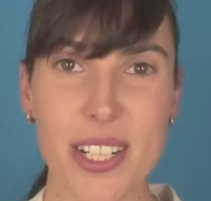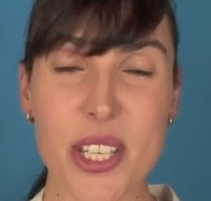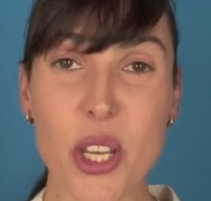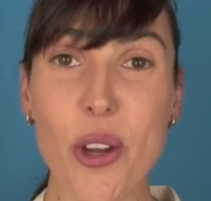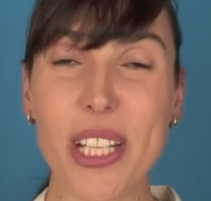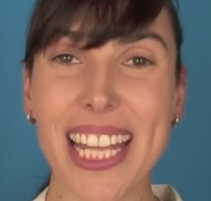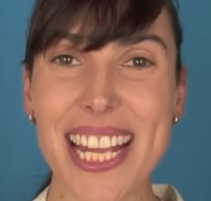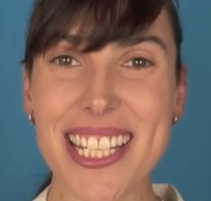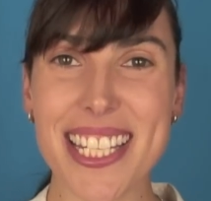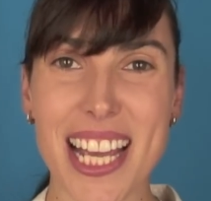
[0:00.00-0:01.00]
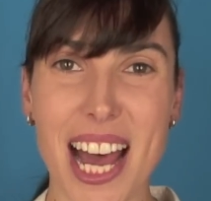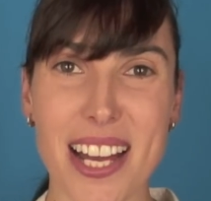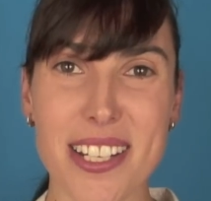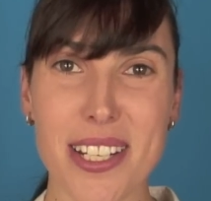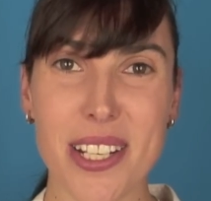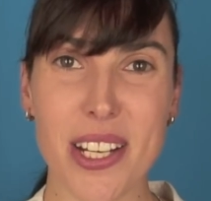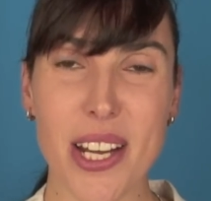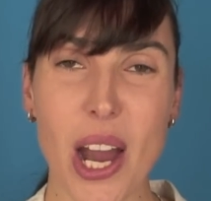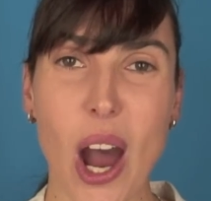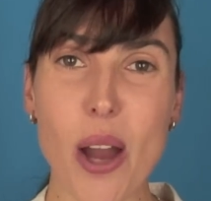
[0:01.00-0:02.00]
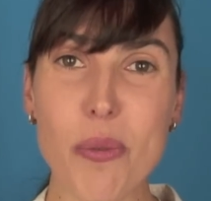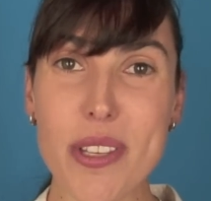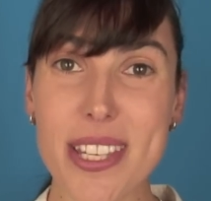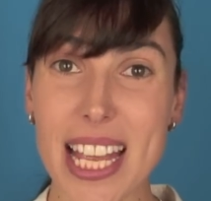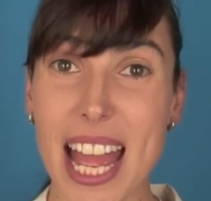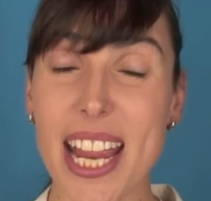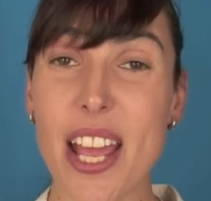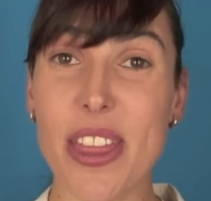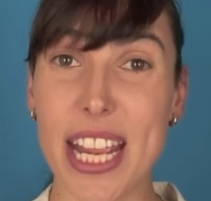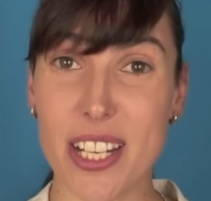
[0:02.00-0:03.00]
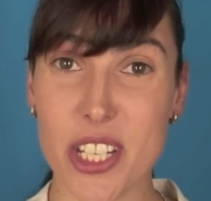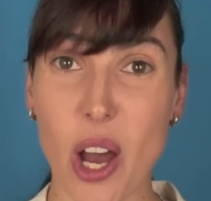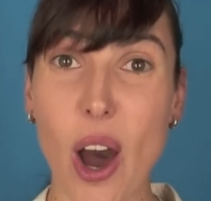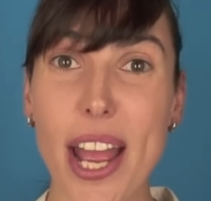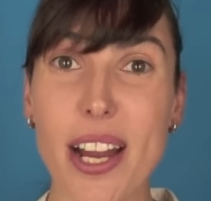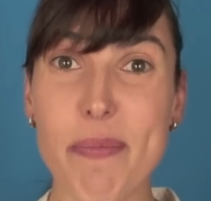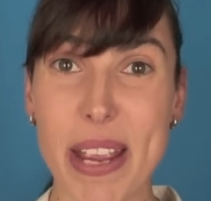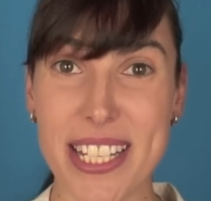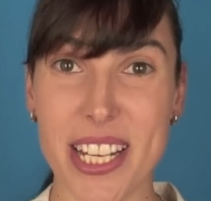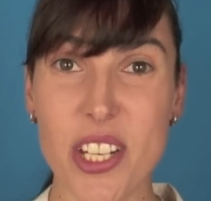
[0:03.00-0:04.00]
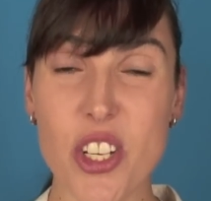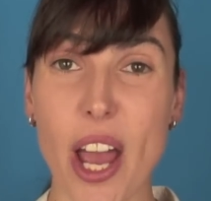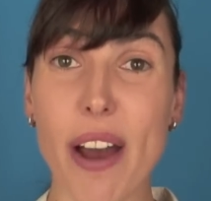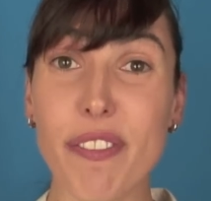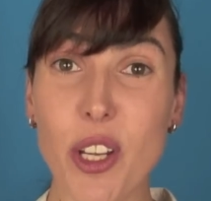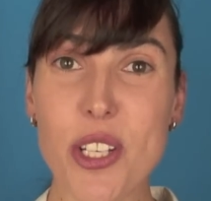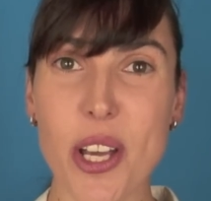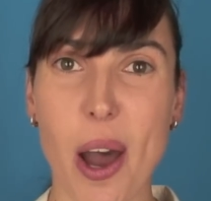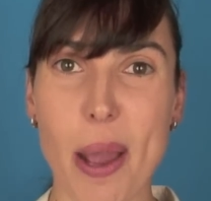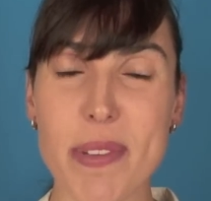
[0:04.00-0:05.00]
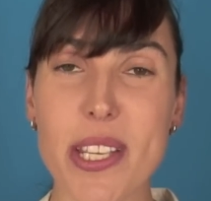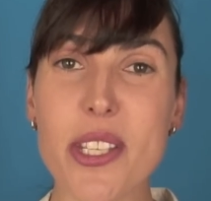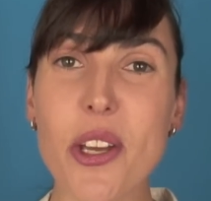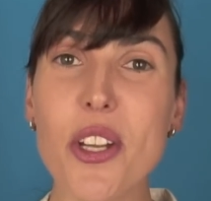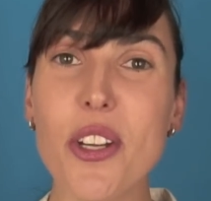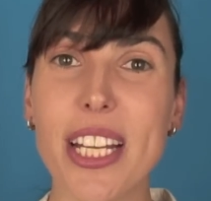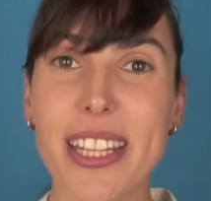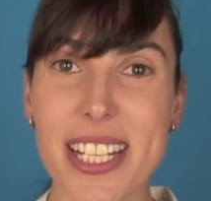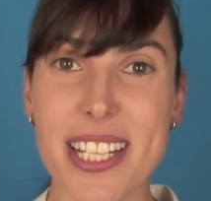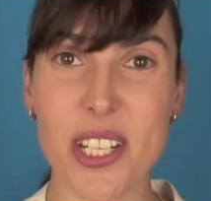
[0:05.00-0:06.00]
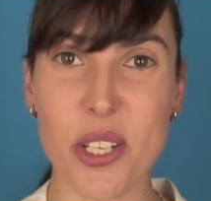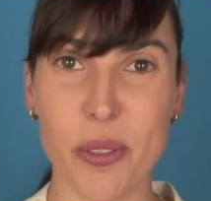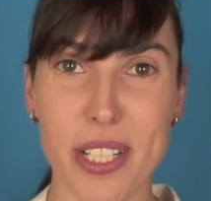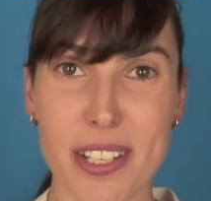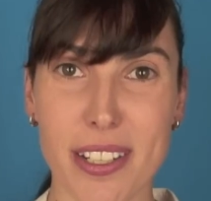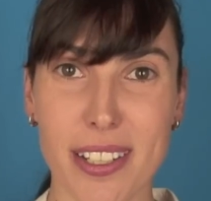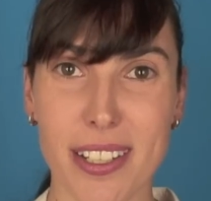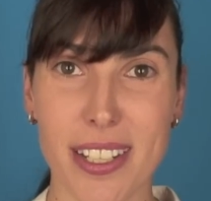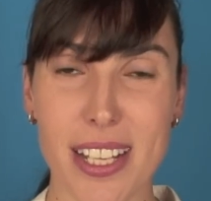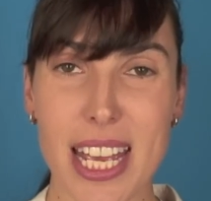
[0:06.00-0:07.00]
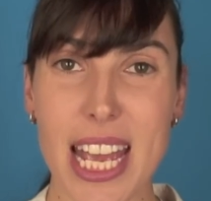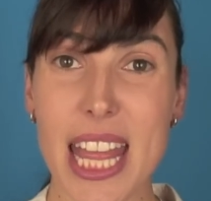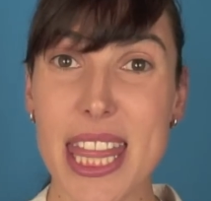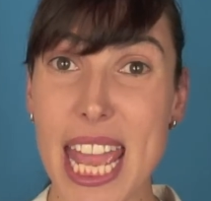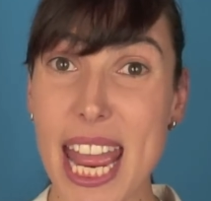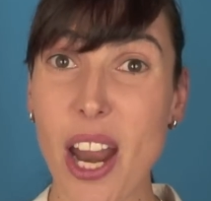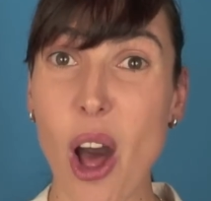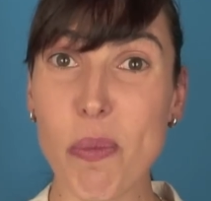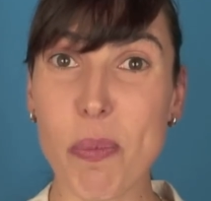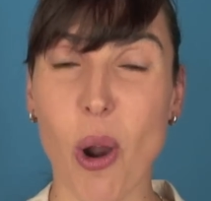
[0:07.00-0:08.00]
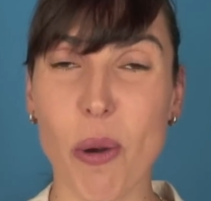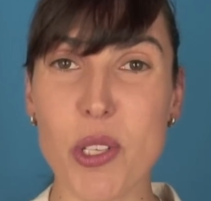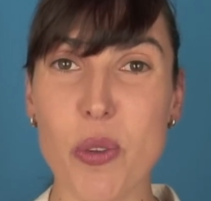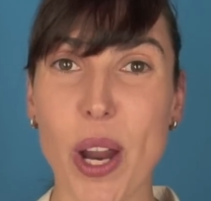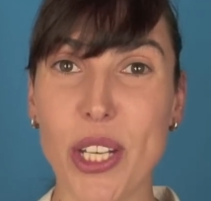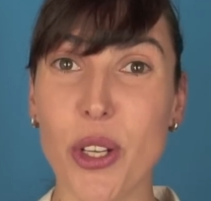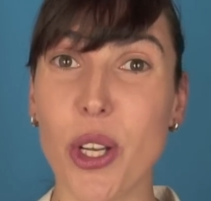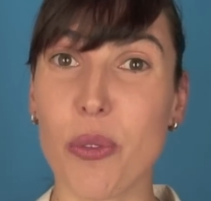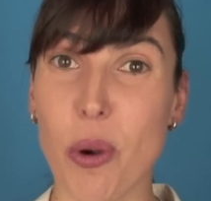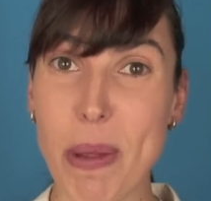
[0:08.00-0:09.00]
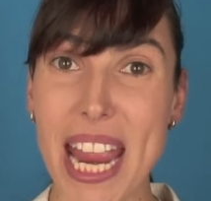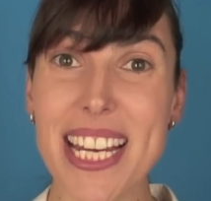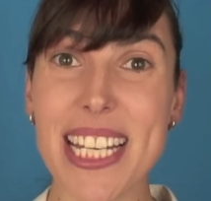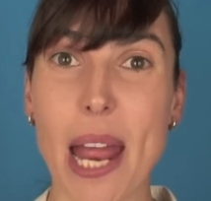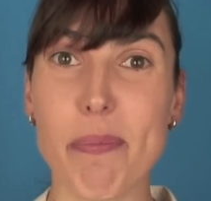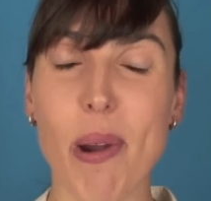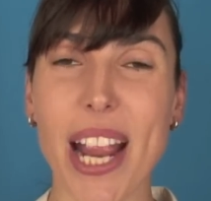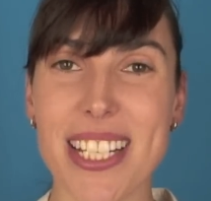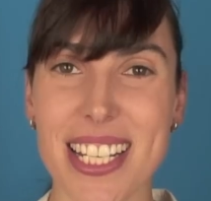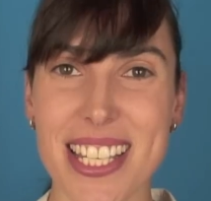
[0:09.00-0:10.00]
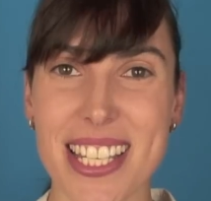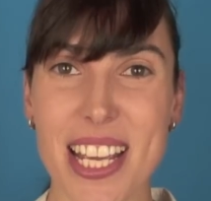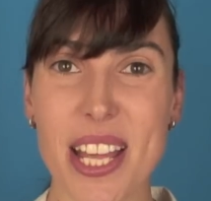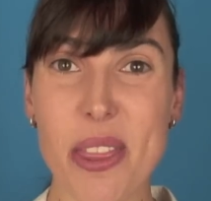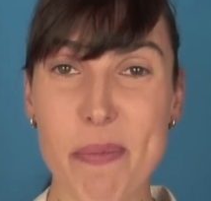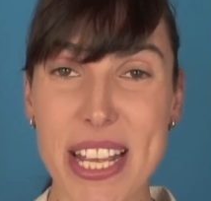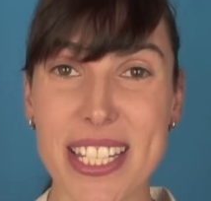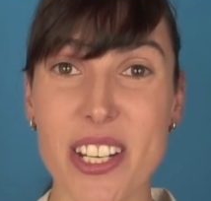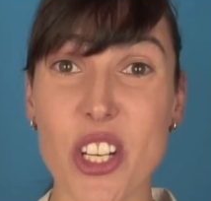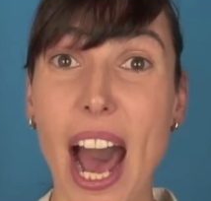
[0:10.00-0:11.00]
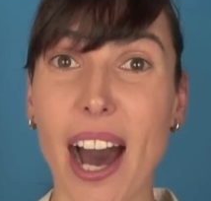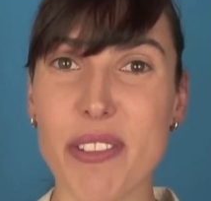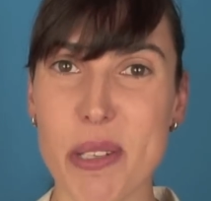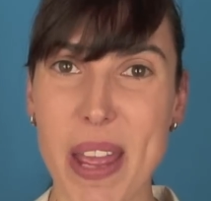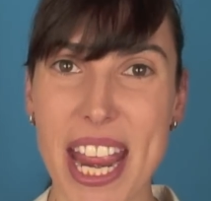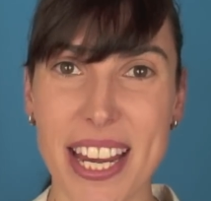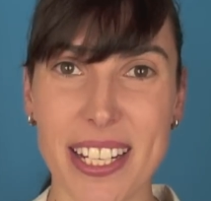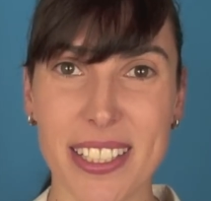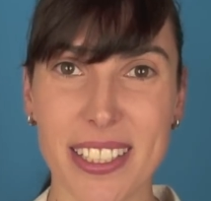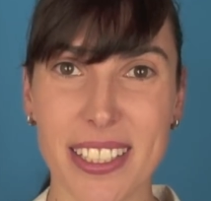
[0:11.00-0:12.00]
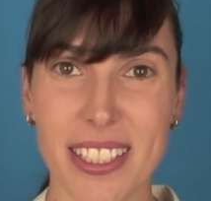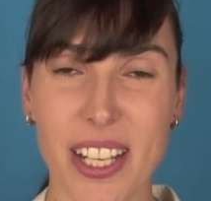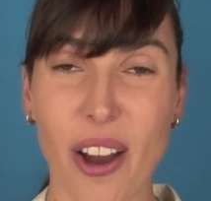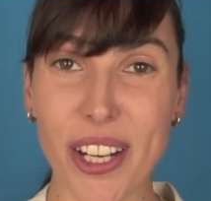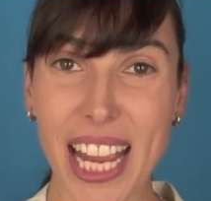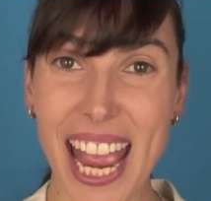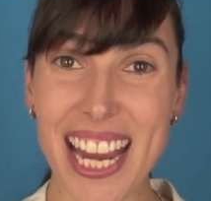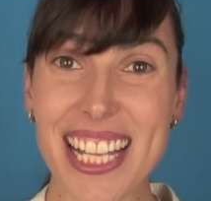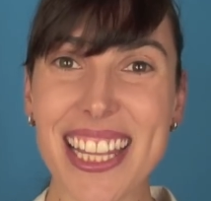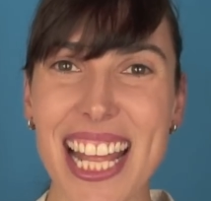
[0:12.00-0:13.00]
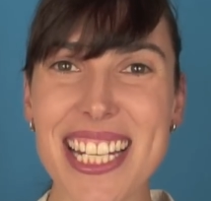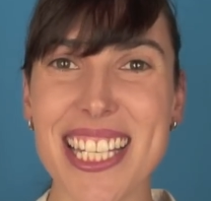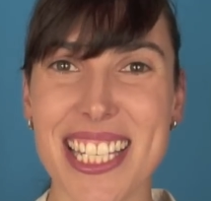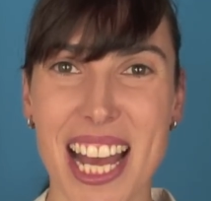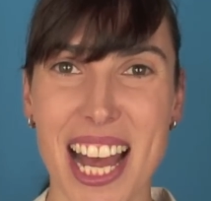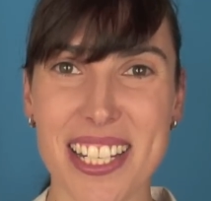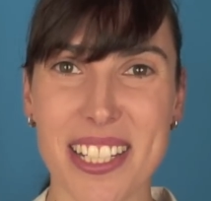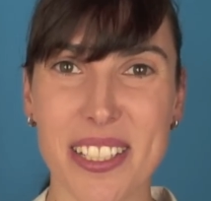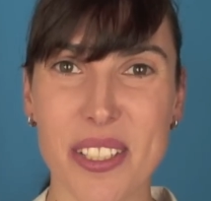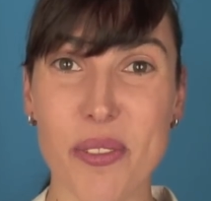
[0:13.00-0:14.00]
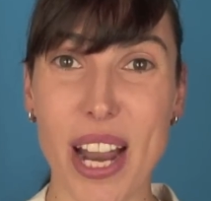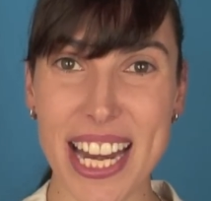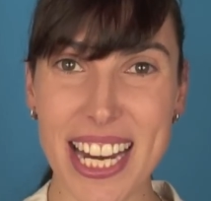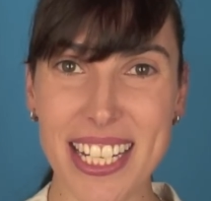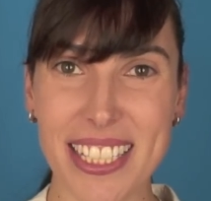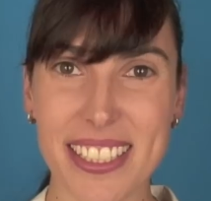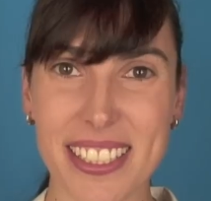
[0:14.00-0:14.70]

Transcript: So let's start. I will say the entire message a few times so you can listen to it. Then I'll prompt when you can repeat and practice the message after me. Okay, let's start. Ready?